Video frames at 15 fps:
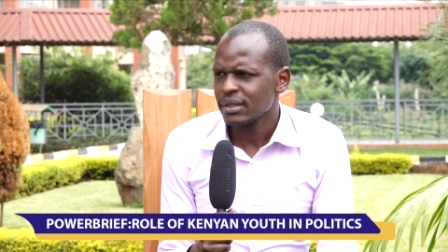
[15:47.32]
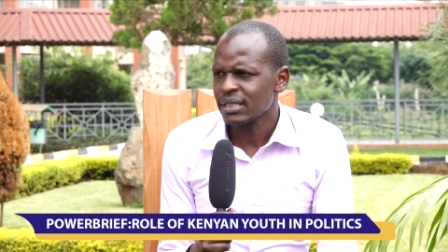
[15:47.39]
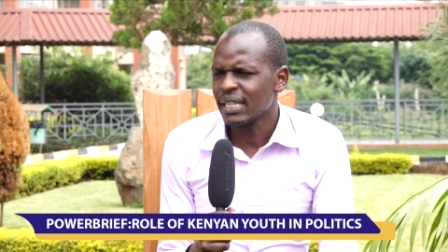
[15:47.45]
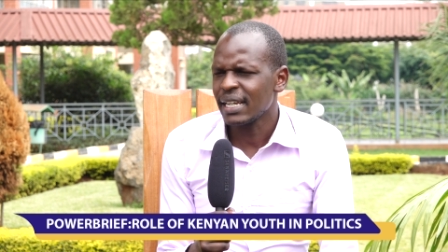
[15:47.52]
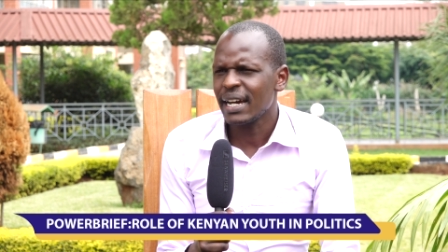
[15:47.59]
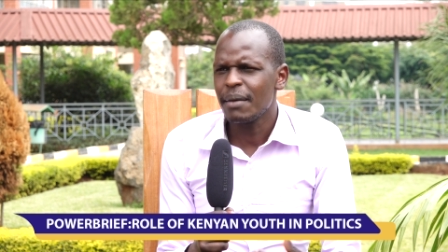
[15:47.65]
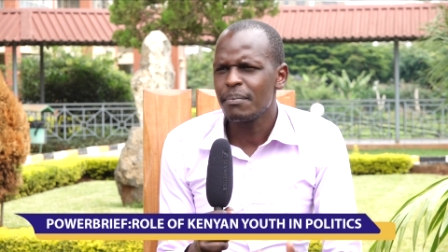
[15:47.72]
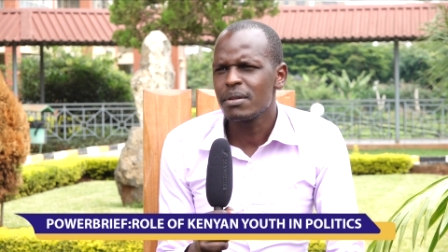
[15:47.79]

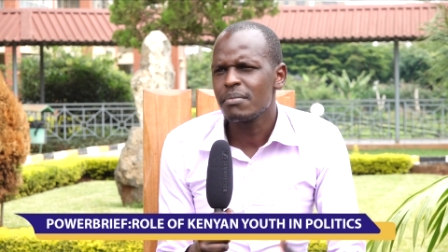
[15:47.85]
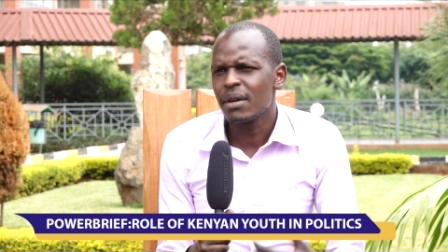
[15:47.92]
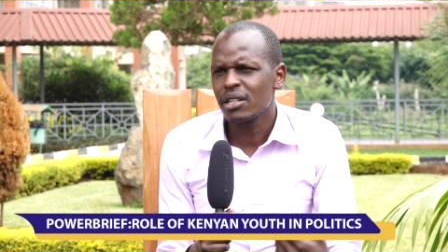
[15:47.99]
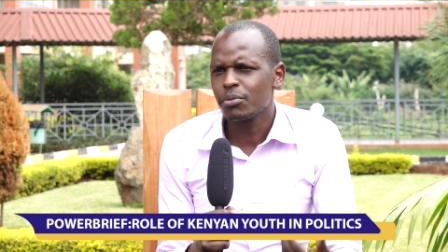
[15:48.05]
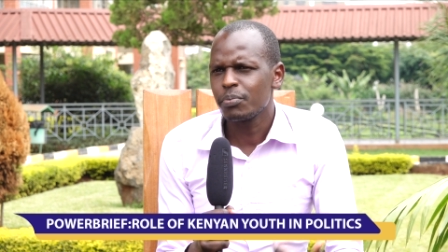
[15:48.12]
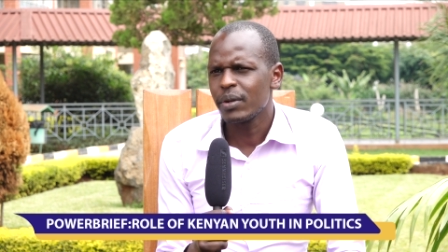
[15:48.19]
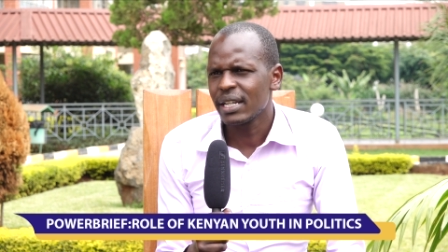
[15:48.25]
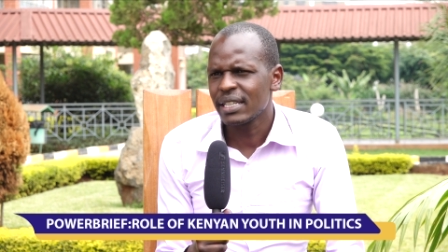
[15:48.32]
They can be
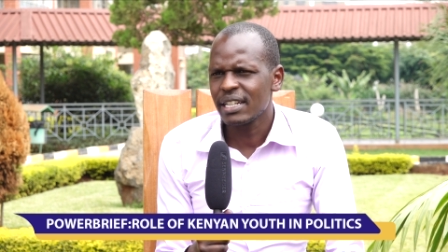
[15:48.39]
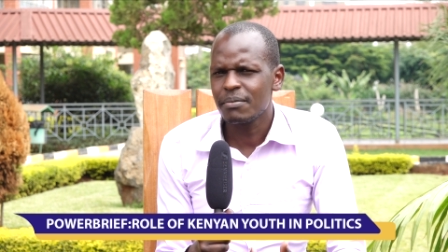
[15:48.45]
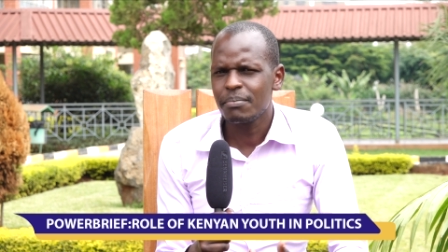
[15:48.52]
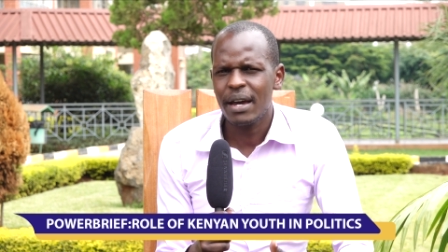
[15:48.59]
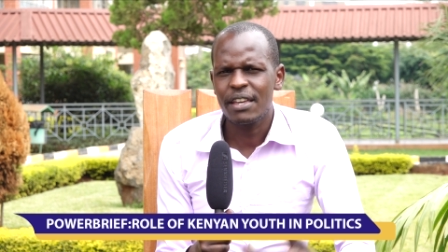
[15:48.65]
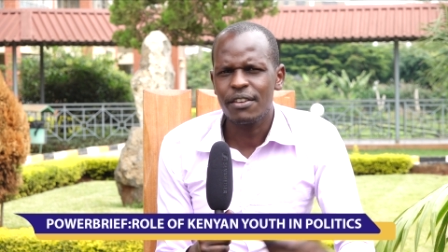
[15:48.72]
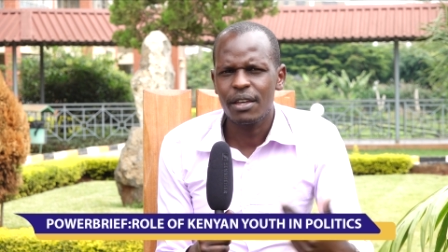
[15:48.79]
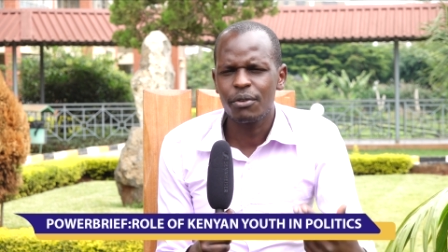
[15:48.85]
manipulated
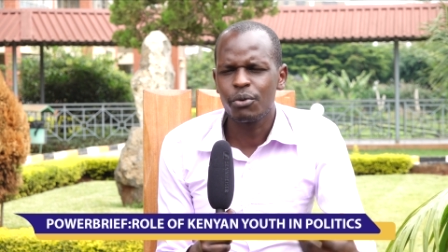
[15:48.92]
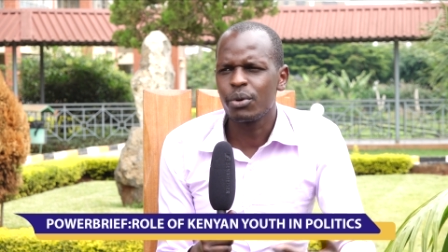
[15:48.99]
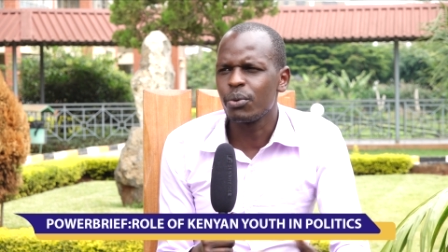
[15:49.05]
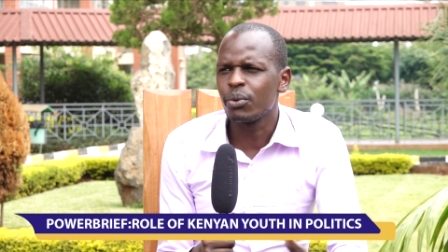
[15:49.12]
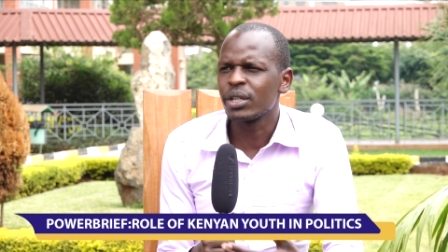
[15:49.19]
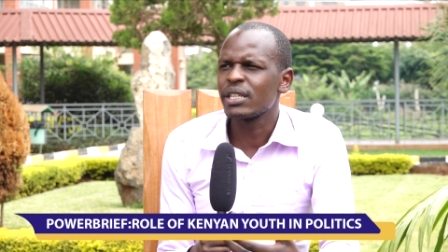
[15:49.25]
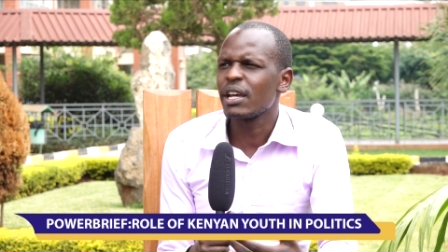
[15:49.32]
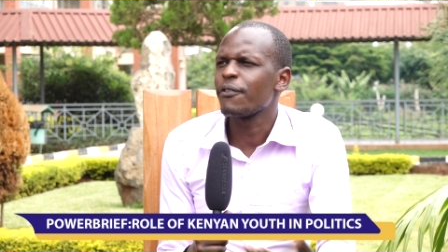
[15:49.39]
by
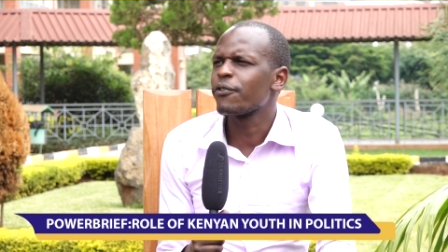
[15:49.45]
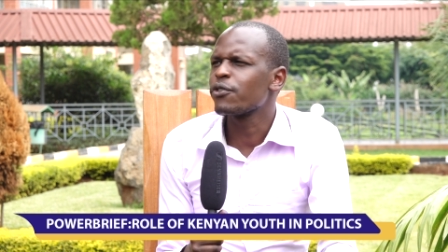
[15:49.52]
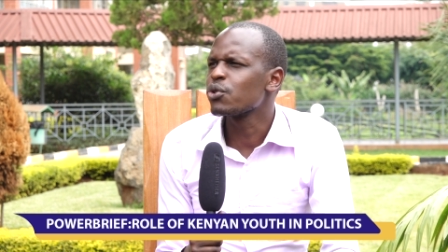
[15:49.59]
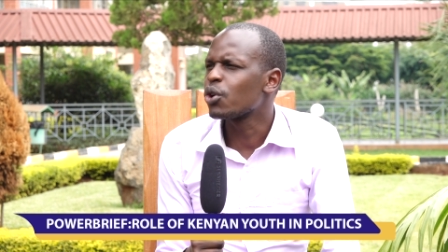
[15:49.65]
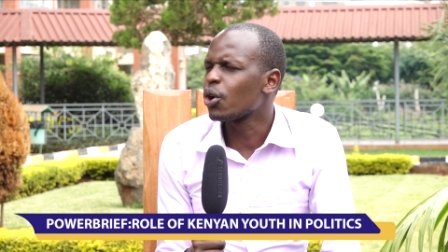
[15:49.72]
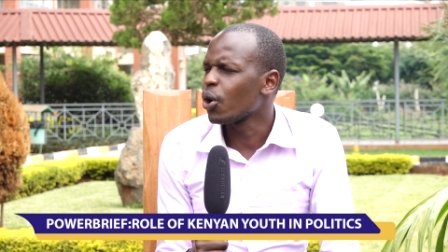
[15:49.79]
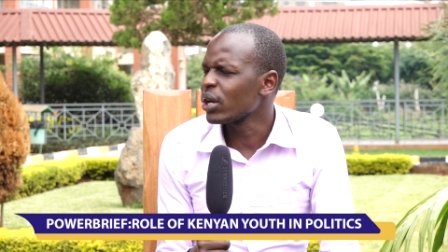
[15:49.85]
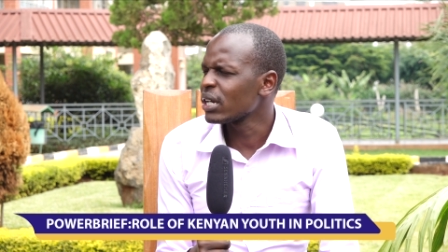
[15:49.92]
with a
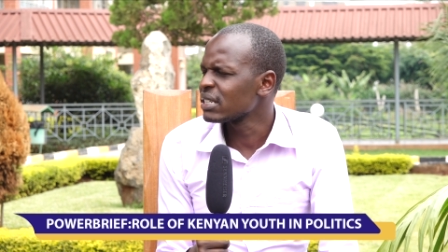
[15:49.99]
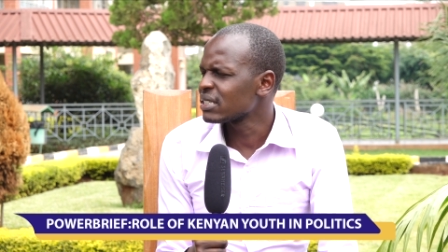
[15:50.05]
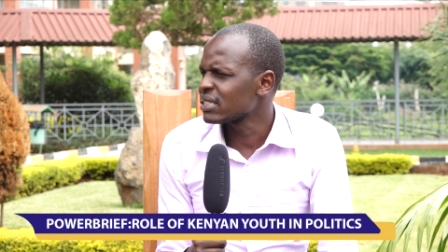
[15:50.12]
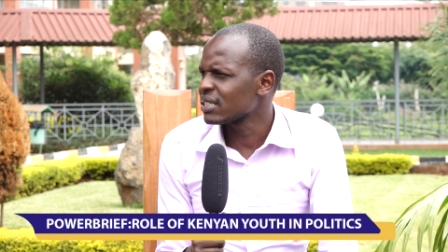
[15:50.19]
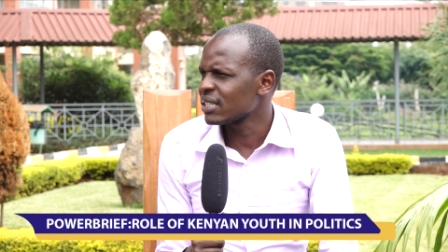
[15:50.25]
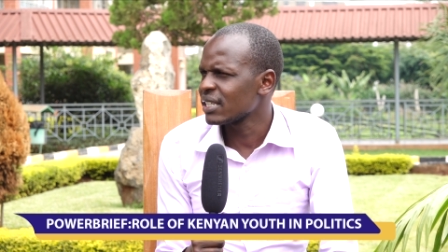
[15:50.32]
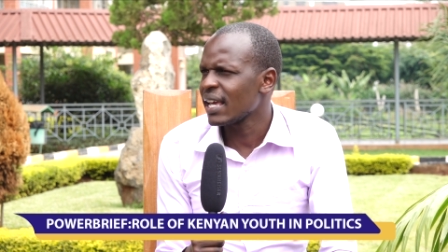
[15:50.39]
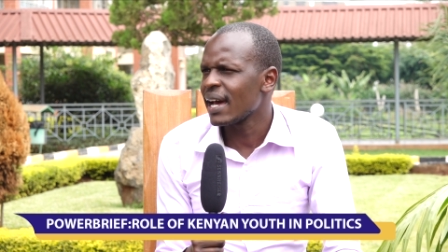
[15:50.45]
few
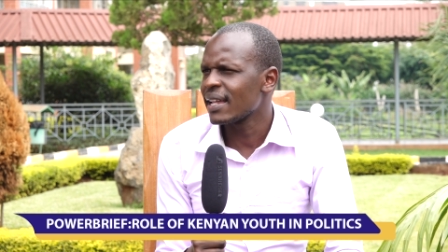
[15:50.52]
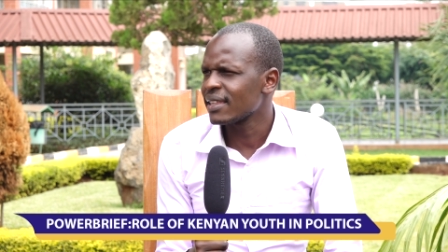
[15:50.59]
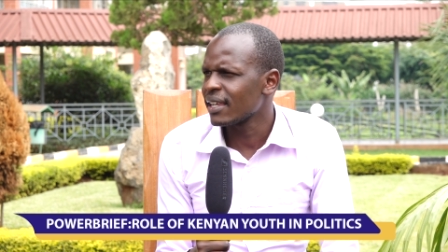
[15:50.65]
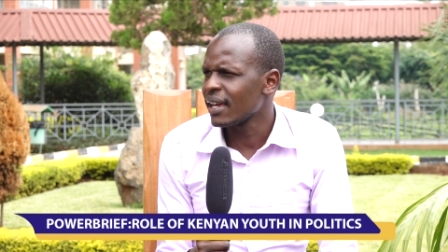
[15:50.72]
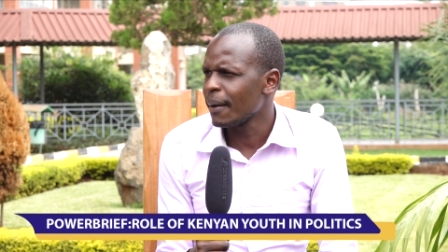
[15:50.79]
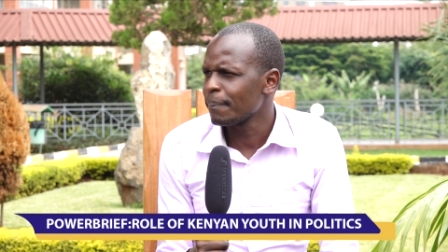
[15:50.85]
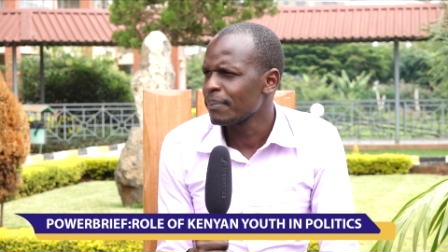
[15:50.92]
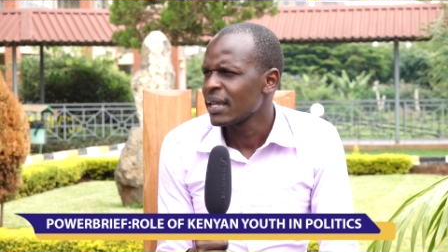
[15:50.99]
coins here and
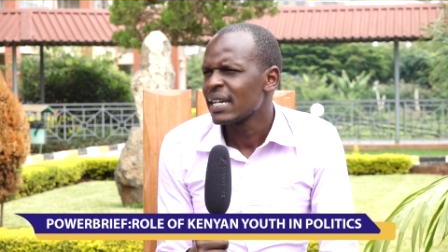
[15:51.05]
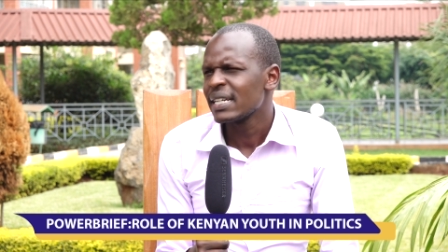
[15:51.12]
there.